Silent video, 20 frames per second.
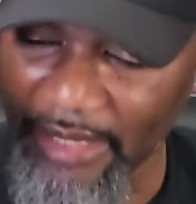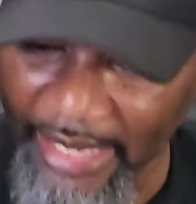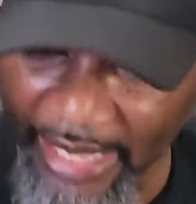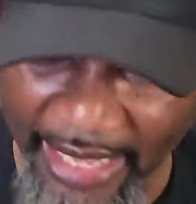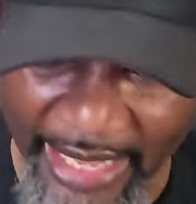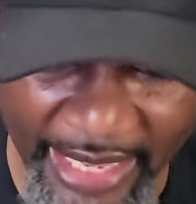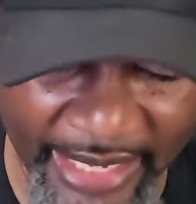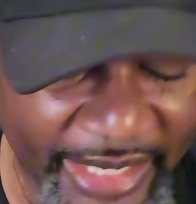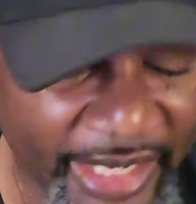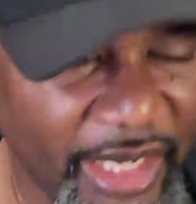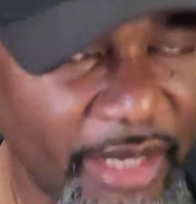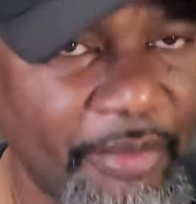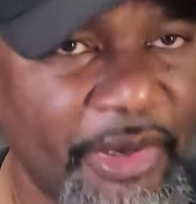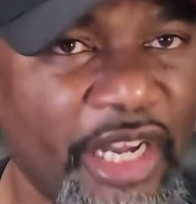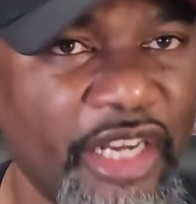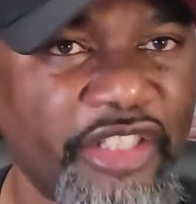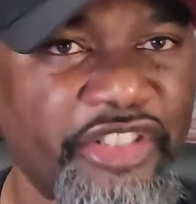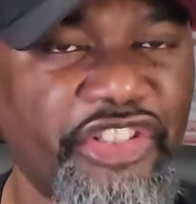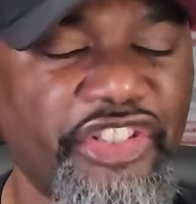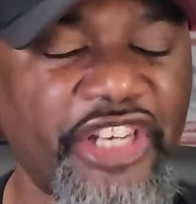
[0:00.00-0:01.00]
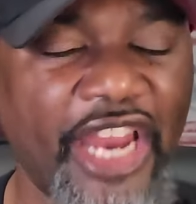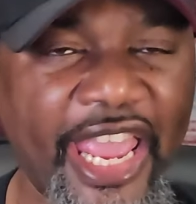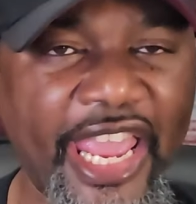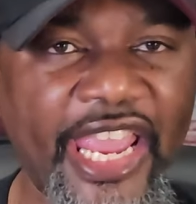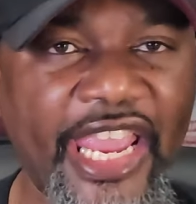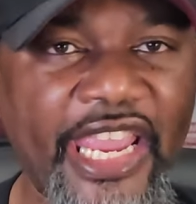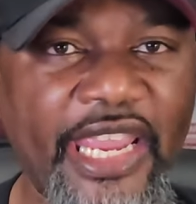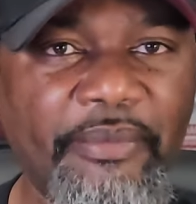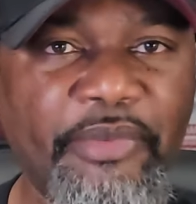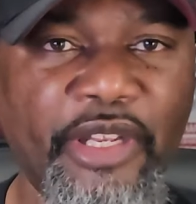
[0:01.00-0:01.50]
I am
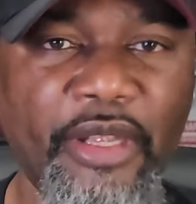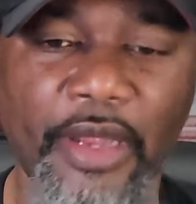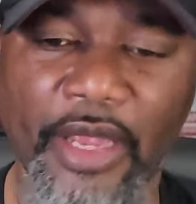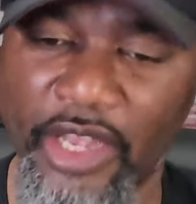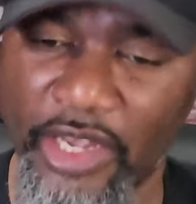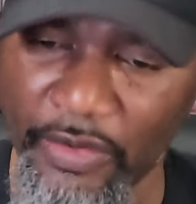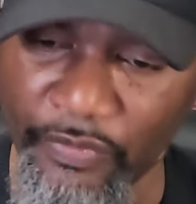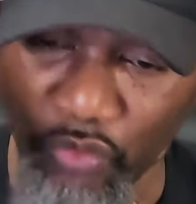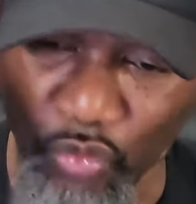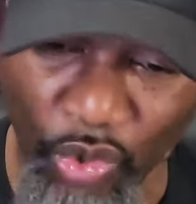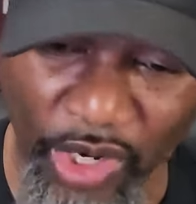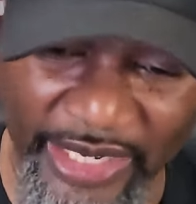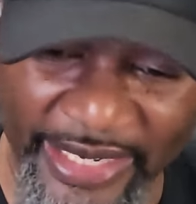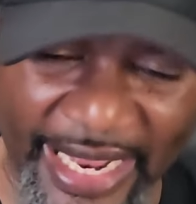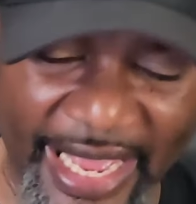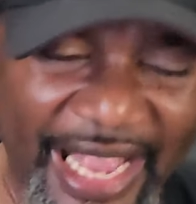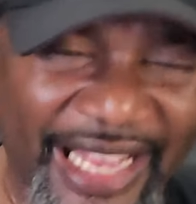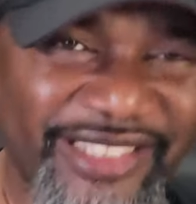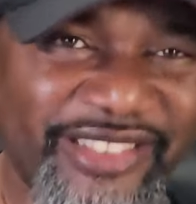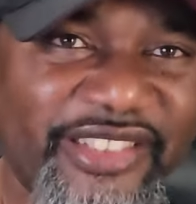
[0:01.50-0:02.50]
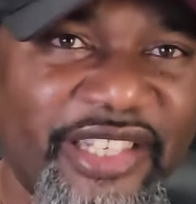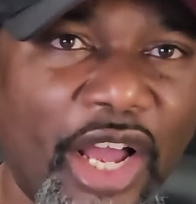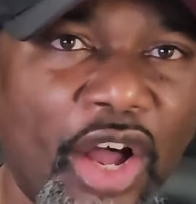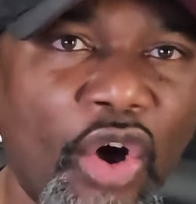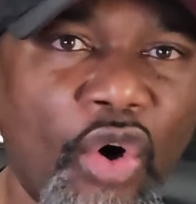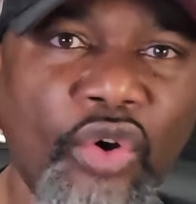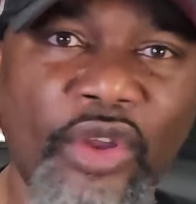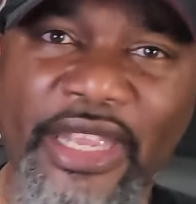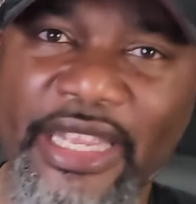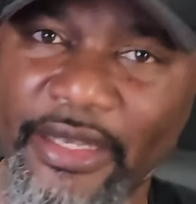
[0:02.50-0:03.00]
ashamed of what I
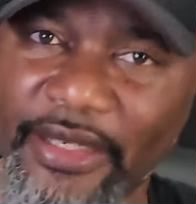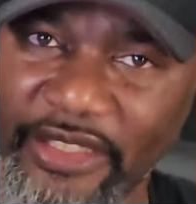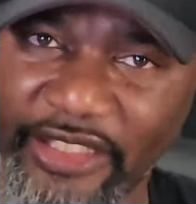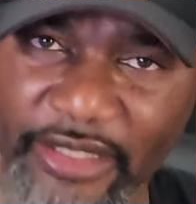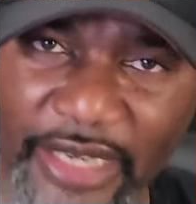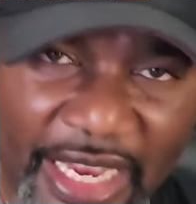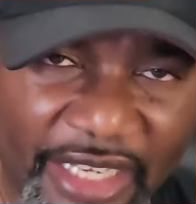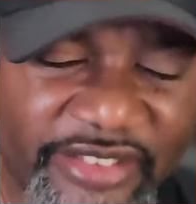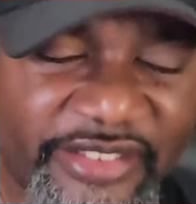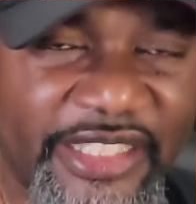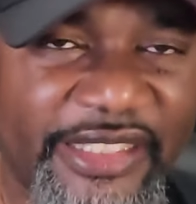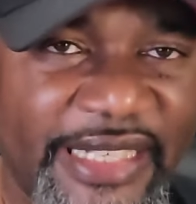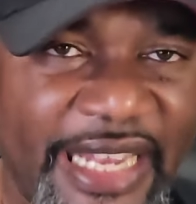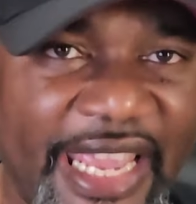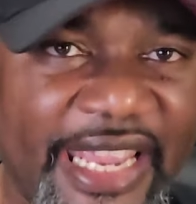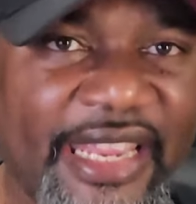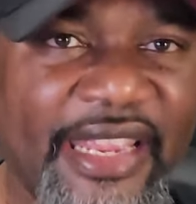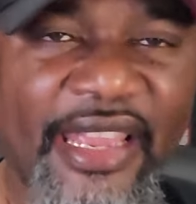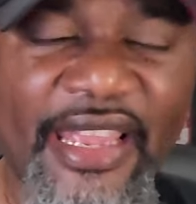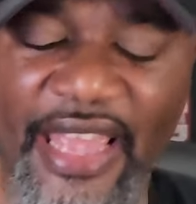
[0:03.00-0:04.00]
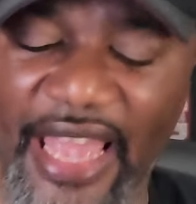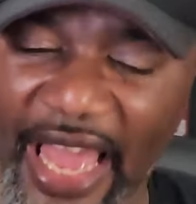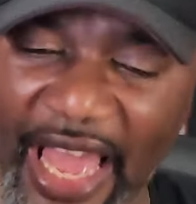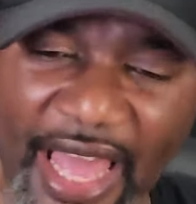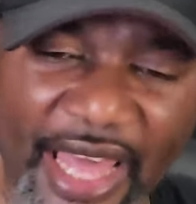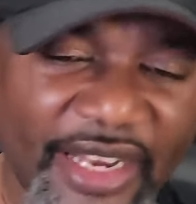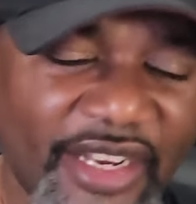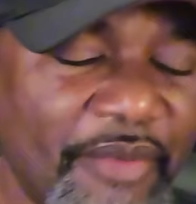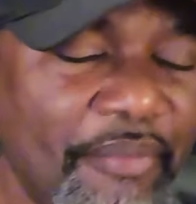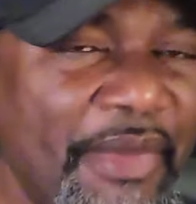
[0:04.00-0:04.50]
saw yesterday
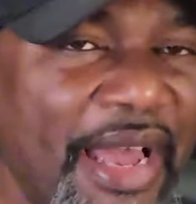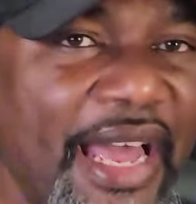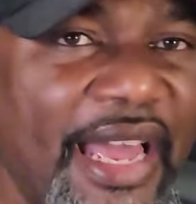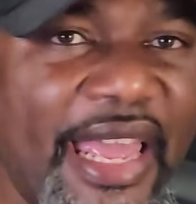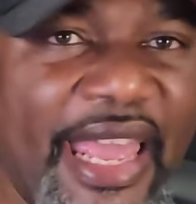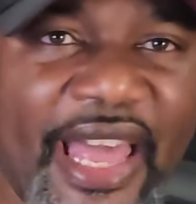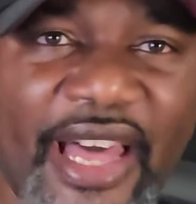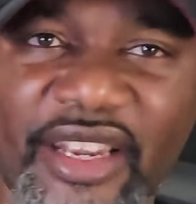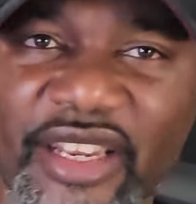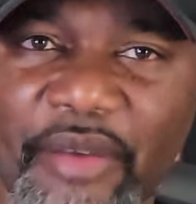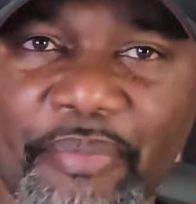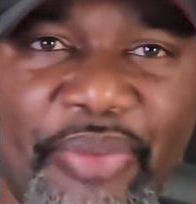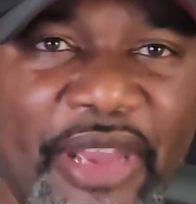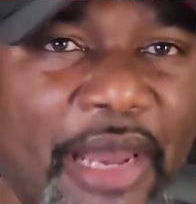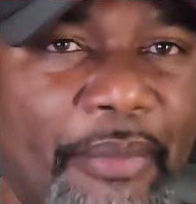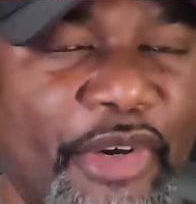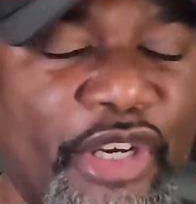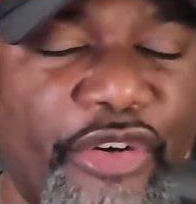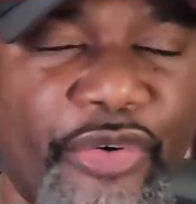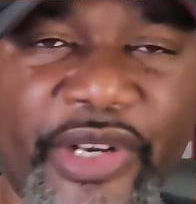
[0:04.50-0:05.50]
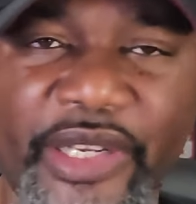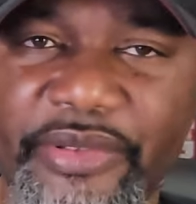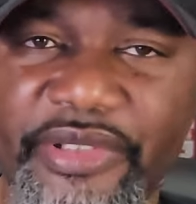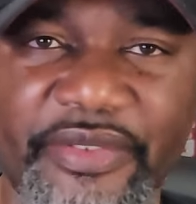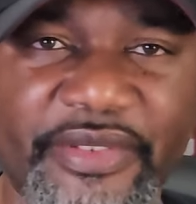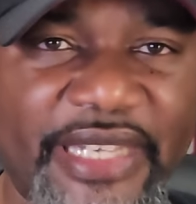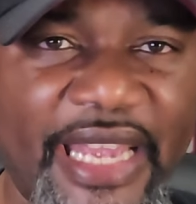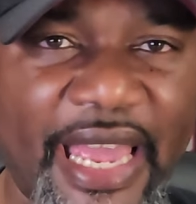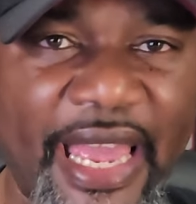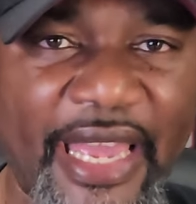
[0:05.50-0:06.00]
out of my Alabama
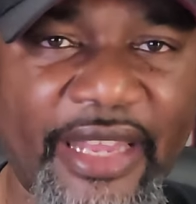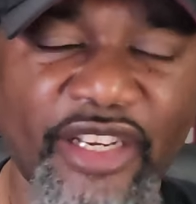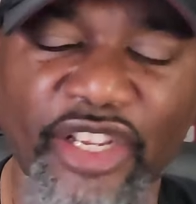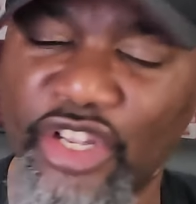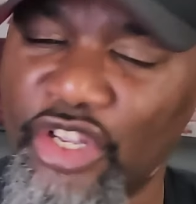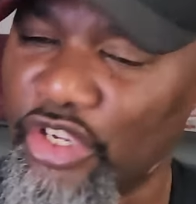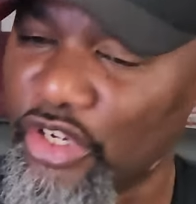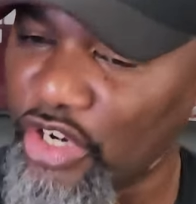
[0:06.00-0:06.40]
Crimson Tide.